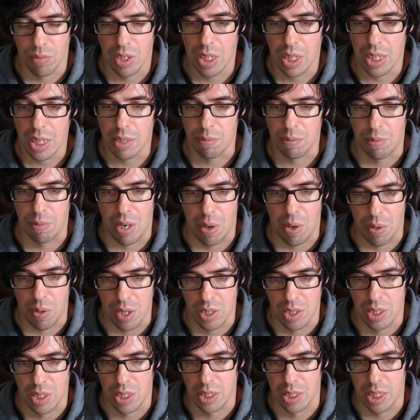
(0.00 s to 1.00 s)

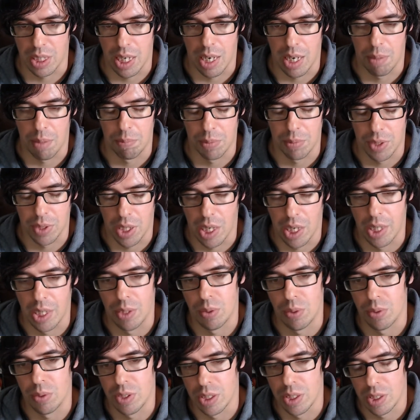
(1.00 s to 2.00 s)
various exams,
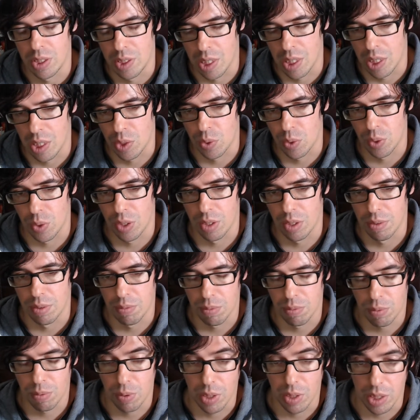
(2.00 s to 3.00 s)
IELTS, etc.,
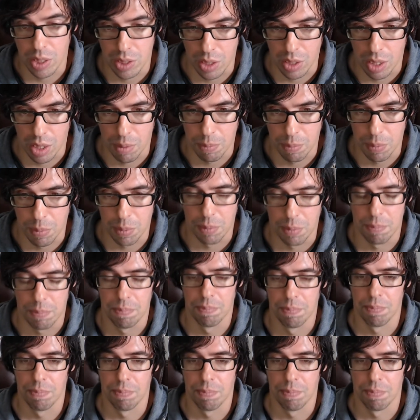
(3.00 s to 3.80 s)
for example.